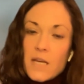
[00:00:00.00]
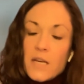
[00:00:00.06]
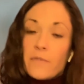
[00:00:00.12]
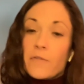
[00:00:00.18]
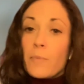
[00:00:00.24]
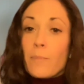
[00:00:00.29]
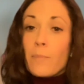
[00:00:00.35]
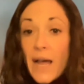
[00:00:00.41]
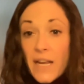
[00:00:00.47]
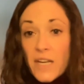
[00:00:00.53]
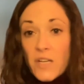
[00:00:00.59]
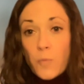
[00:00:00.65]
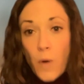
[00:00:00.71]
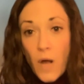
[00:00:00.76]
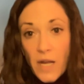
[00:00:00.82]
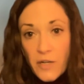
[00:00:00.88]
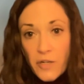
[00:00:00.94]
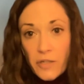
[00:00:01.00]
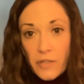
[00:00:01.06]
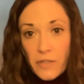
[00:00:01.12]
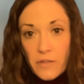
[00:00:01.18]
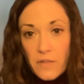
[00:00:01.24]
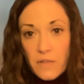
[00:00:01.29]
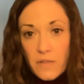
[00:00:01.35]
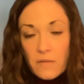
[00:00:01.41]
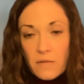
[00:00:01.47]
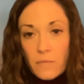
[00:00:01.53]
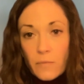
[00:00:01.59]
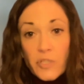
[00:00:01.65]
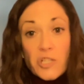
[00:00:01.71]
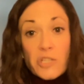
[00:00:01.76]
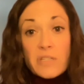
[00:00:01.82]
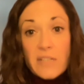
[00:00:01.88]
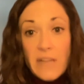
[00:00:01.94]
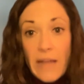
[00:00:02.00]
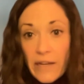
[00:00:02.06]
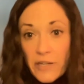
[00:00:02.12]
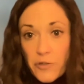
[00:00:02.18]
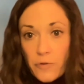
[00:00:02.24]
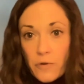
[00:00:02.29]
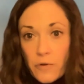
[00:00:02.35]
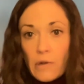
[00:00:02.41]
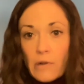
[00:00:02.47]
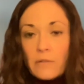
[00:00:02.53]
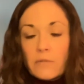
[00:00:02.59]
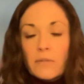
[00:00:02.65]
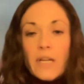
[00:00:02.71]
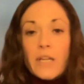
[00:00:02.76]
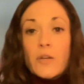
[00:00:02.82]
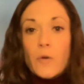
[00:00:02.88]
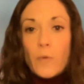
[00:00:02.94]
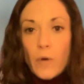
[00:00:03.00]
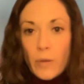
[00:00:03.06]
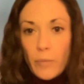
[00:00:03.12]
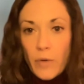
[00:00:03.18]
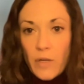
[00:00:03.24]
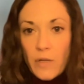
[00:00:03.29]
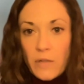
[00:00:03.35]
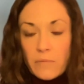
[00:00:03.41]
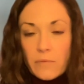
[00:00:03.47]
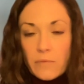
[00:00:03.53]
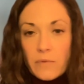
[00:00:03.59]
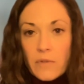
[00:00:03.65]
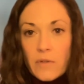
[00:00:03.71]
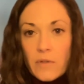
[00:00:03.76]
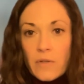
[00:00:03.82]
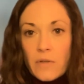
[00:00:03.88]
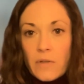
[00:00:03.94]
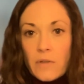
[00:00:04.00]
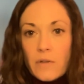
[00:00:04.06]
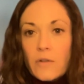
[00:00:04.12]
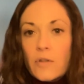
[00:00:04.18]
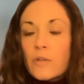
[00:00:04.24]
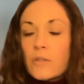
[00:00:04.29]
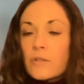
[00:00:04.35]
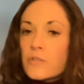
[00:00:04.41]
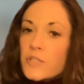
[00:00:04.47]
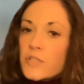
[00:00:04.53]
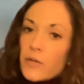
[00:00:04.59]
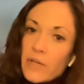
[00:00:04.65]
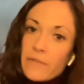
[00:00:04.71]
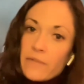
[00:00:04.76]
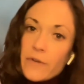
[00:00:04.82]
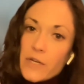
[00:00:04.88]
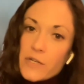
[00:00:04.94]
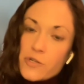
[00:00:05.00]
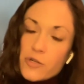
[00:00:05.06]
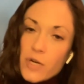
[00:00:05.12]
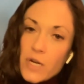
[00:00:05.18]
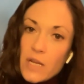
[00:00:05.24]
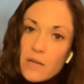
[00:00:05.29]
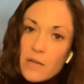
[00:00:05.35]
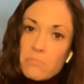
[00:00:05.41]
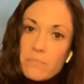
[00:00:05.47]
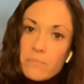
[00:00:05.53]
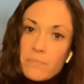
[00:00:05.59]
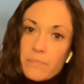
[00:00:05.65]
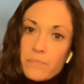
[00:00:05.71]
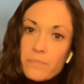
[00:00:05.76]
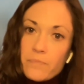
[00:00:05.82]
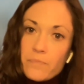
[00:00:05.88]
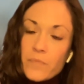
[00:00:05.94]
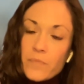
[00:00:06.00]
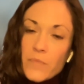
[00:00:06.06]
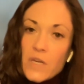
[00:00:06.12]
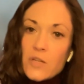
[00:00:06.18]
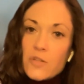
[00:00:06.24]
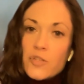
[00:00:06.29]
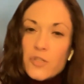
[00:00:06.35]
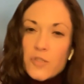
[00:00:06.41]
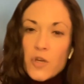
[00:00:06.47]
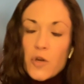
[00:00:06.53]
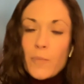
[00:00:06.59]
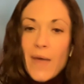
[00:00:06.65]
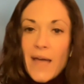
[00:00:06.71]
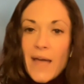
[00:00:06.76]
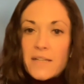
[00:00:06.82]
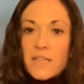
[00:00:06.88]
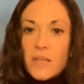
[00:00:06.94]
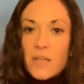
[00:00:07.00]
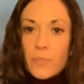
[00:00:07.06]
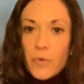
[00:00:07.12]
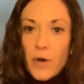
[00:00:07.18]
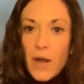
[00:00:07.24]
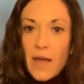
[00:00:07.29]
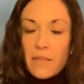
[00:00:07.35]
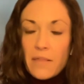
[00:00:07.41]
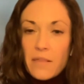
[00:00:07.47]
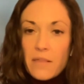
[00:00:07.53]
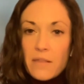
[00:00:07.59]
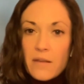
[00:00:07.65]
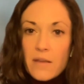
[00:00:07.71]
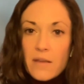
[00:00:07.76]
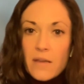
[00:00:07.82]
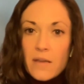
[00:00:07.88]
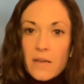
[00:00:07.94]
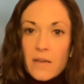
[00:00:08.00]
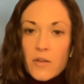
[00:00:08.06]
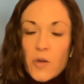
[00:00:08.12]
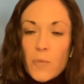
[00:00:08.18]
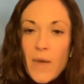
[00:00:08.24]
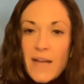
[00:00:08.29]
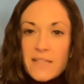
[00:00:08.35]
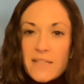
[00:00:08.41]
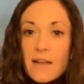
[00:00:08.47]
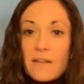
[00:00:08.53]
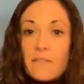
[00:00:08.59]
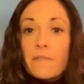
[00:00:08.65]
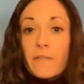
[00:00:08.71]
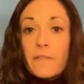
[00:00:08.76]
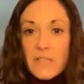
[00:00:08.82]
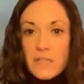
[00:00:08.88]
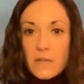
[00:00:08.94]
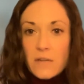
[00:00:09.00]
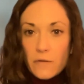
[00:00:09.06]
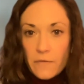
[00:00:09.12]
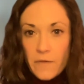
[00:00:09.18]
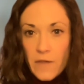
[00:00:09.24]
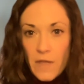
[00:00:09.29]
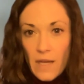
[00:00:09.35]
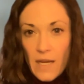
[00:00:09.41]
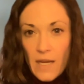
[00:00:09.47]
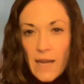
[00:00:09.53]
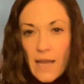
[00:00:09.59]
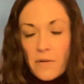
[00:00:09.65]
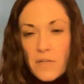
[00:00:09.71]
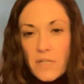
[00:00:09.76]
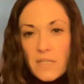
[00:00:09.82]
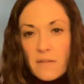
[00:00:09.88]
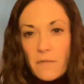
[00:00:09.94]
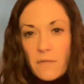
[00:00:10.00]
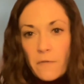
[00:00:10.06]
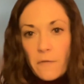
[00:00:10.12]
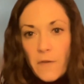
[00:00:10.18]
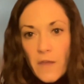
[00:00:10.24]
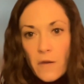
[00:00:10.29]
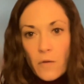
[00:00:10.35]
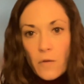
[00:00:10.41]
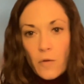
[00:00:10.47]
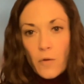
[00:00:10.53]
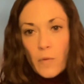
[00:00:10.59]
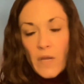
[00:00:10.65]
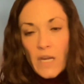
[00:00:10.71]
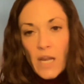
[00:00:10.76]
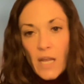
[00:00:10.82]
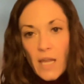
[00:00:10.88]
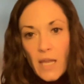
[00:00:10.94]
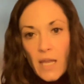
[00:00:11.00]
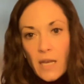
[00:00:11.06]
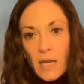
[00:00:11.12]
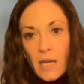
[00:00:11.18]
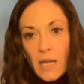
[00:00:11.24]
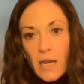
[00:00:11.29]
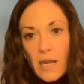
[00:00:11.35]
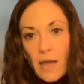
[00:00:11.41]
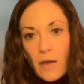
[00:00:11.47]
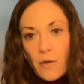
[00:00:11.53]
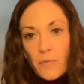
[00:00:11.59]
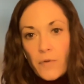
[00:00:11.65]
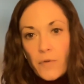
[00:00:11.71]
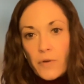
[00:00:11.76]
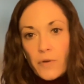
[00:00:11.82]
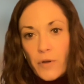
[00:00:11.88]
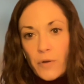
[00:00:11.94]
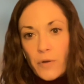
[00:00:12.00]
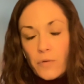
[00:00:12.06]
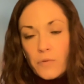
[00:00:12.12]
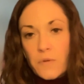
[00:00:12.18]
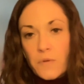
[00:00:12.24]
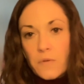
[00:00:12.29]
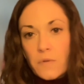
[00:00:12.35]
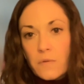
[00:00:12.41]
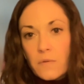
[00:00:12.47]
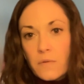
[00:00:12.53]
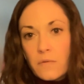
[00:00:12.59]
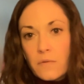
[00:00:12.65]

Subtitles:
And if your mind wanders, which is natural and normal, don't get frustrated. Just go back to the breath. Go back to that physical feeling. How does it feel going in and out of your nose?